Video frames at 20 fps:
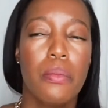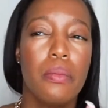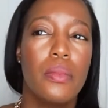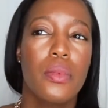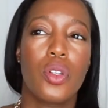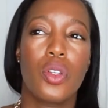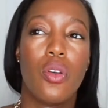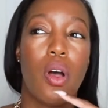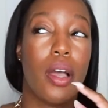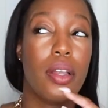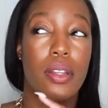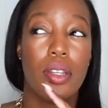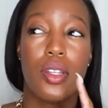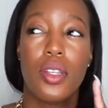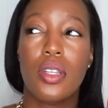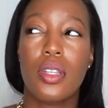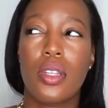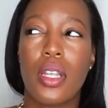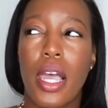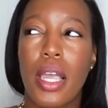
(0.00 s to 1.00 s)
So this
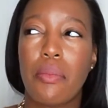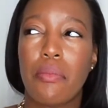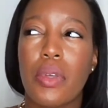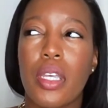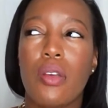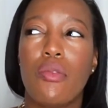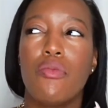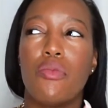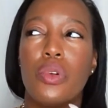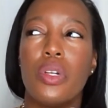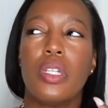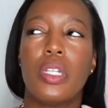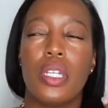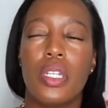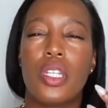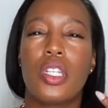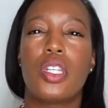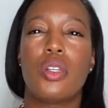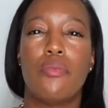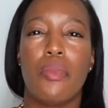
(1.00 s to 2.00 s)
is like me really
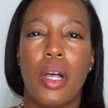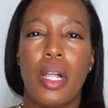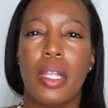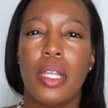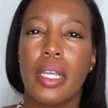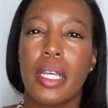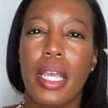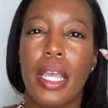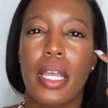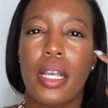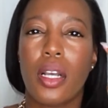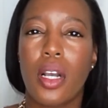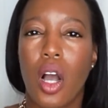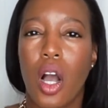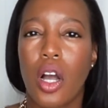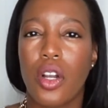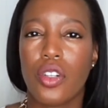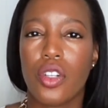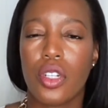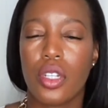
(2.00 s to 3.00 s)
smelling it
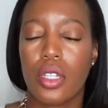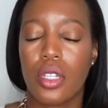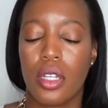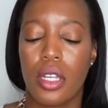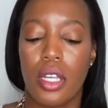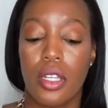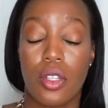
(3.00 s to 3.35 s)
consciously.